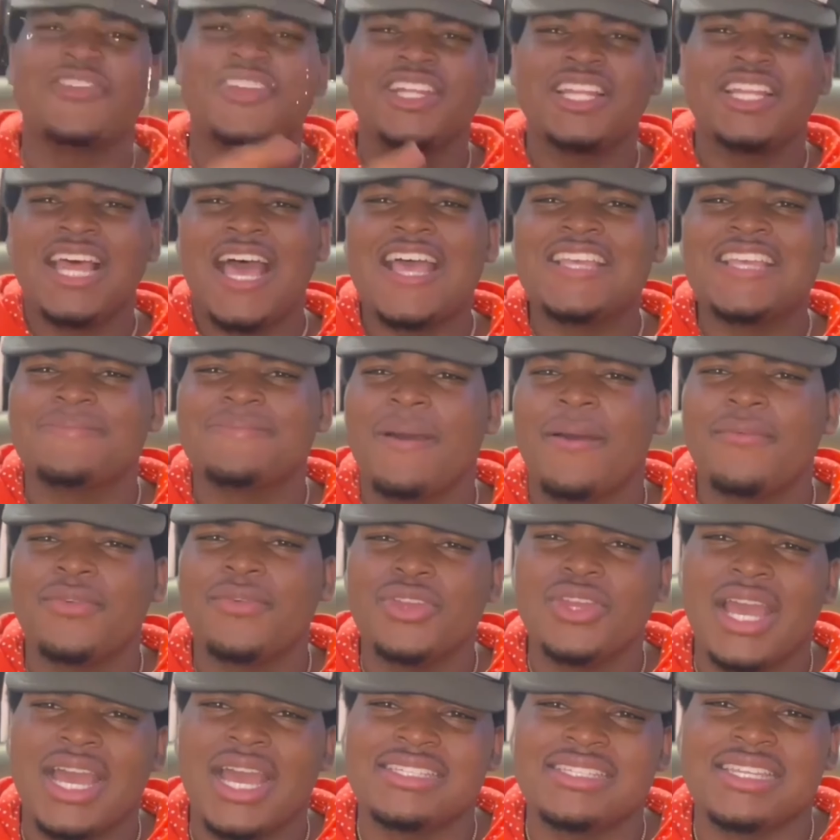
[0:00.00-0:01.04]
for the last spot
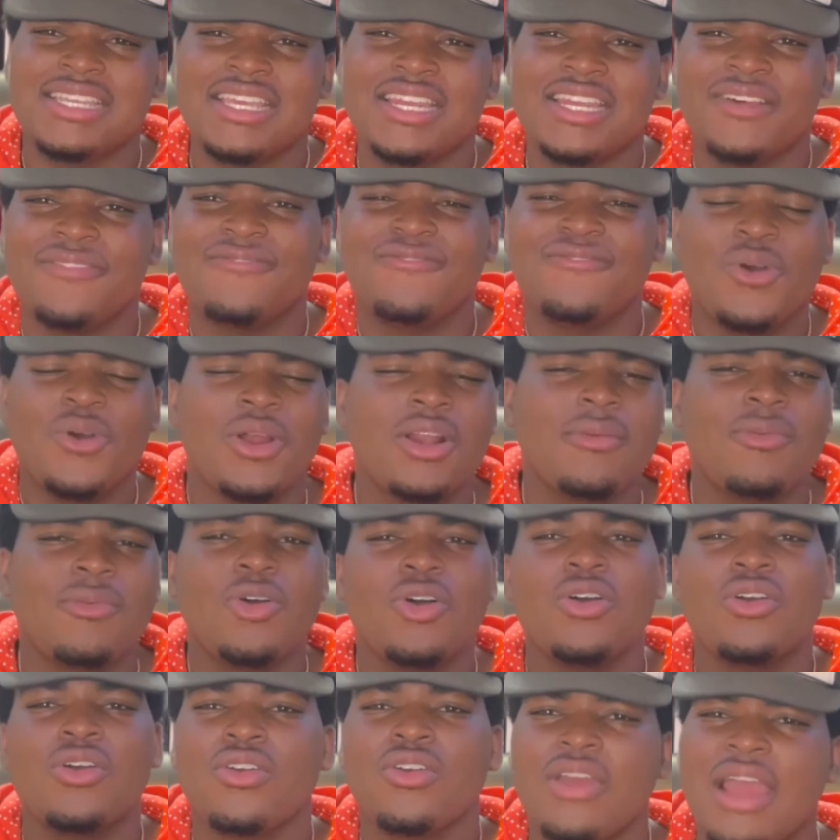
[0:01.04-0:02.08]
where you guys can get
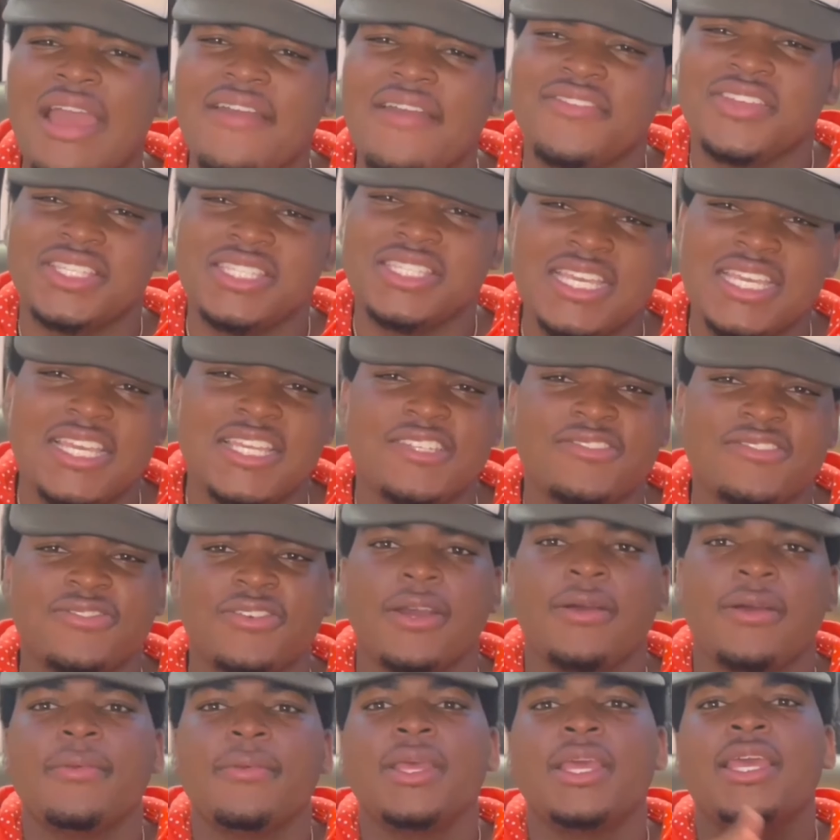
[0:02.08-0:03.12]
affordable graphic tees
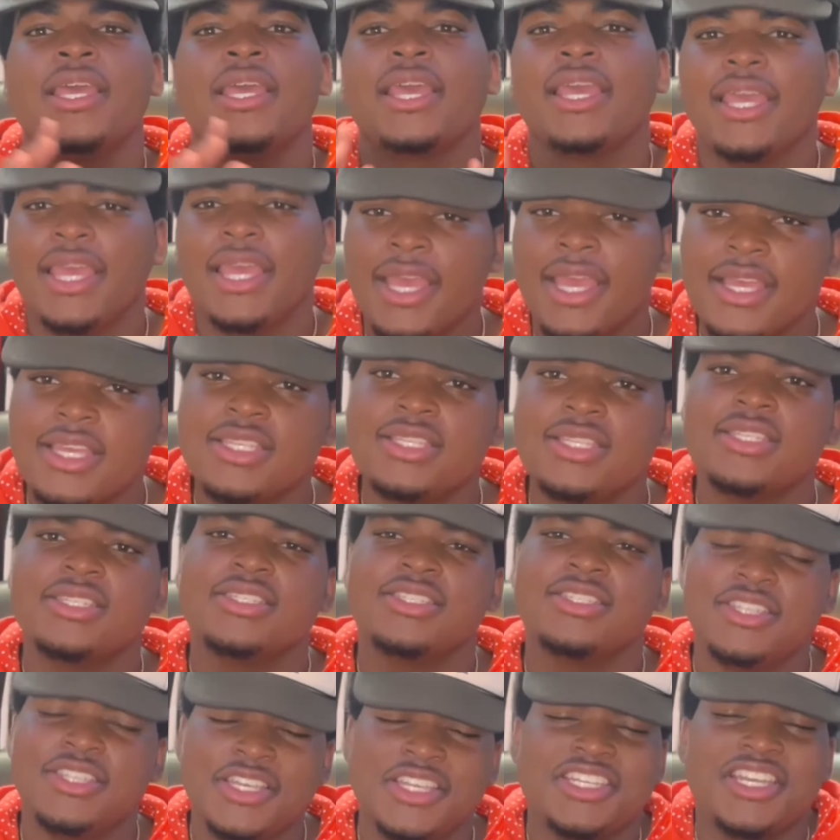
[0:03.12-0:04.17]
from is
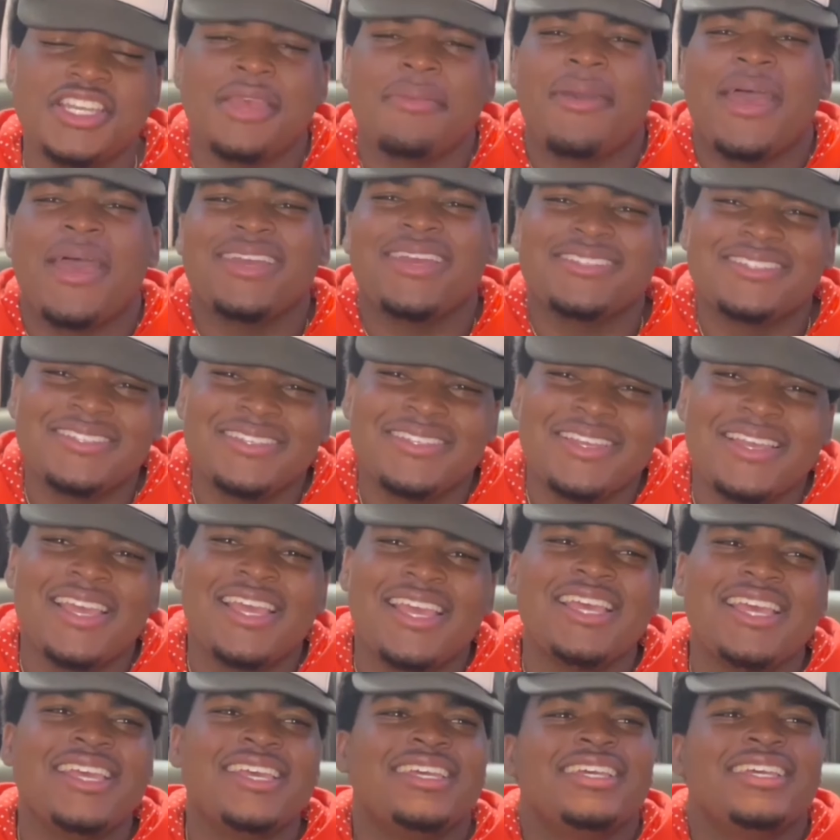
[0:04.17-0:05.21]
TJ Maxx.
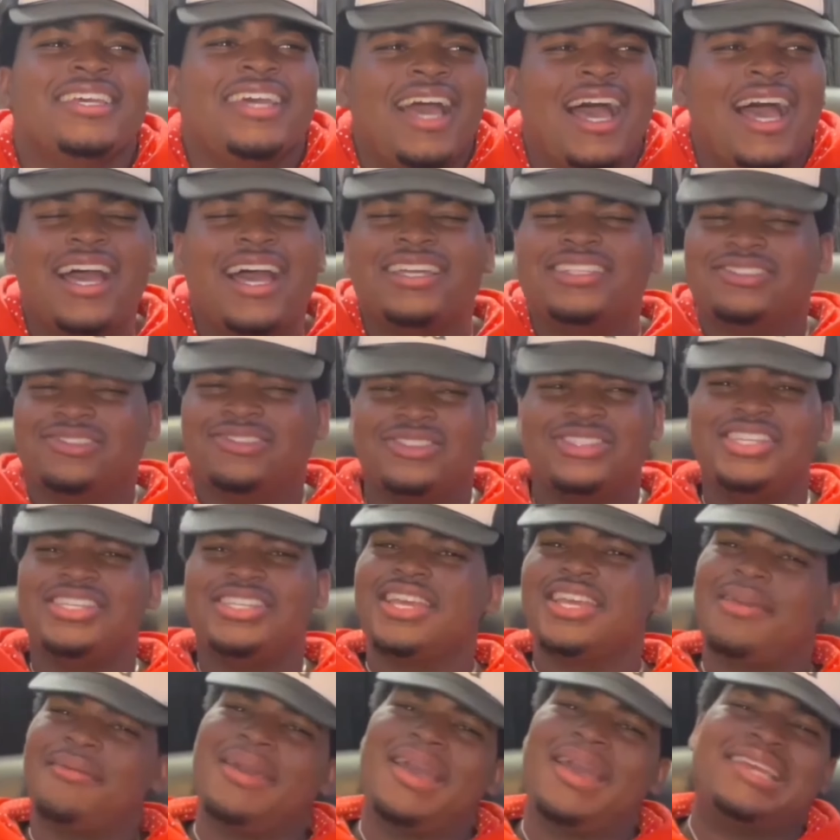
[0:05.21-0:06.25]
I know
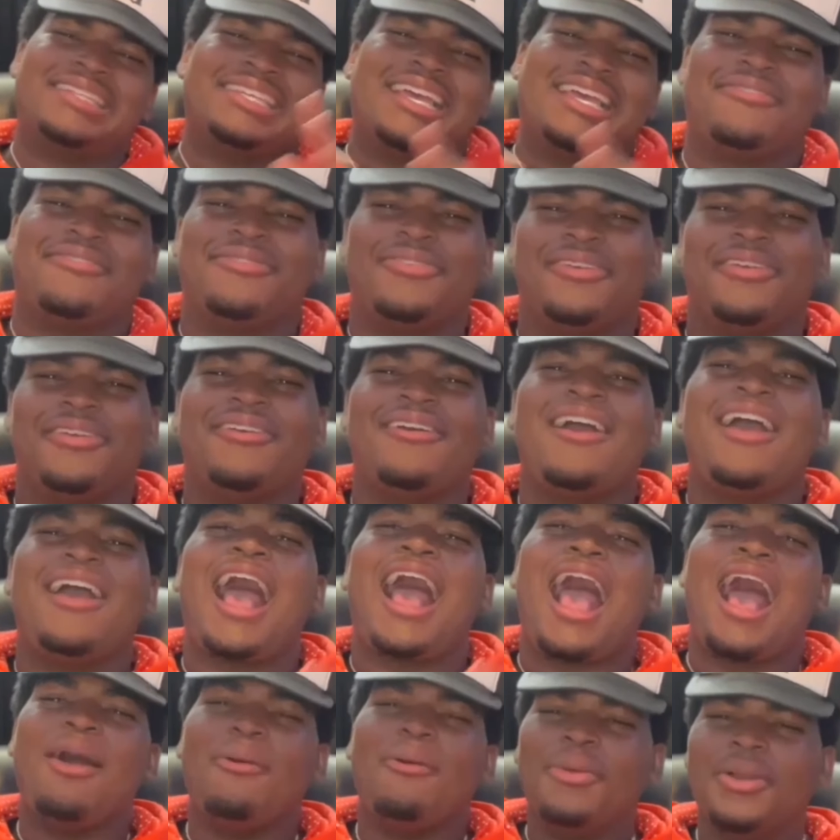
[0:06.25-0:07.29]
TJ Maxx, like for real.
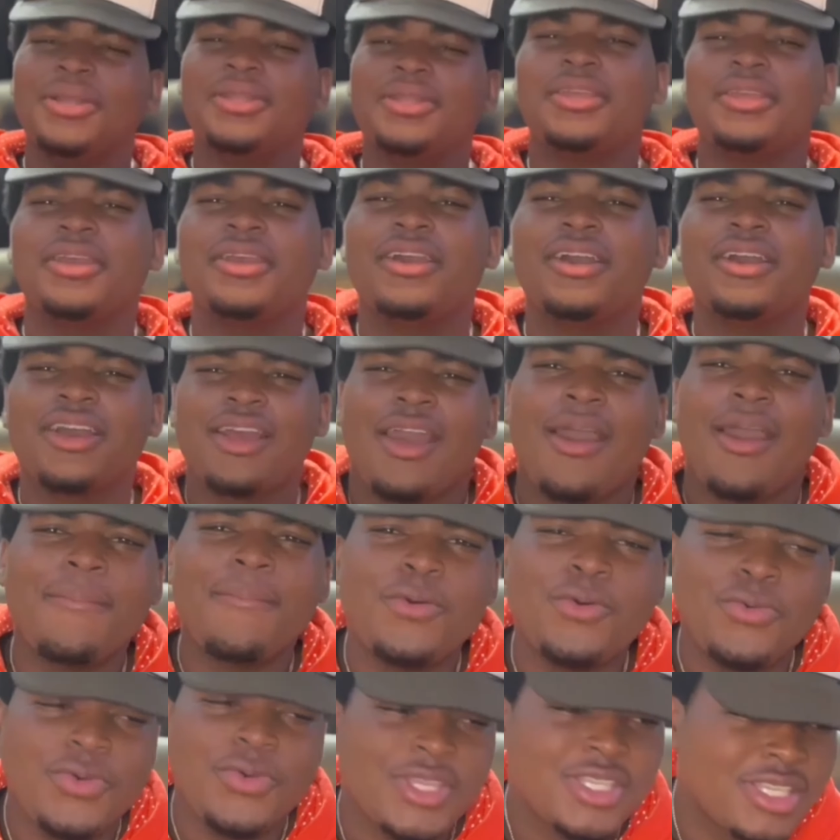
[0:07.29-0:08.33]
I went there a
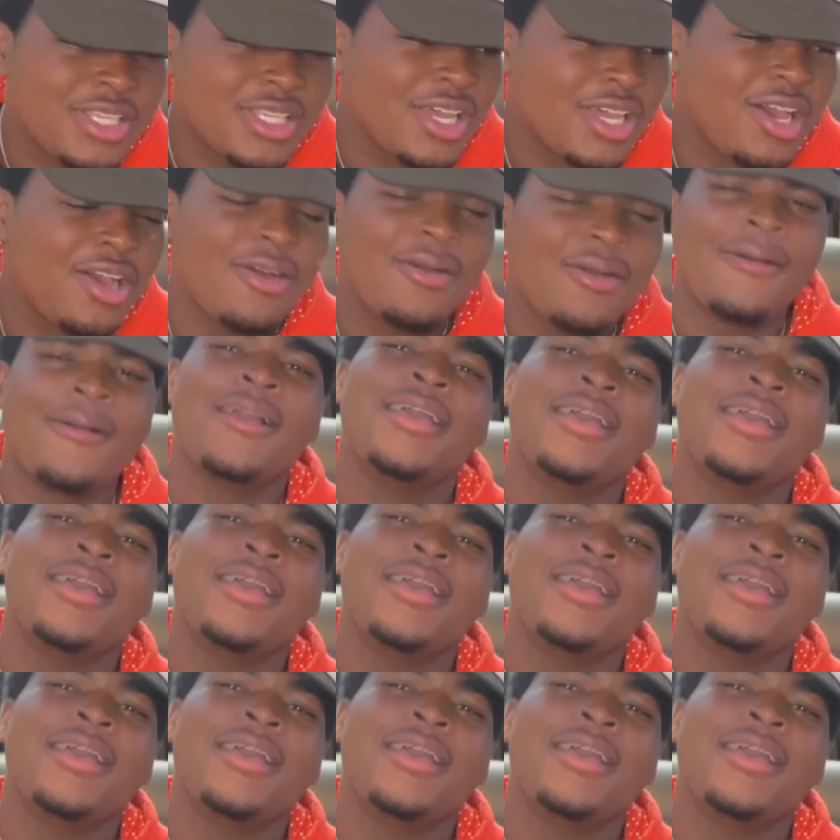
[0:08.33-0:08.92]
couple weeks ago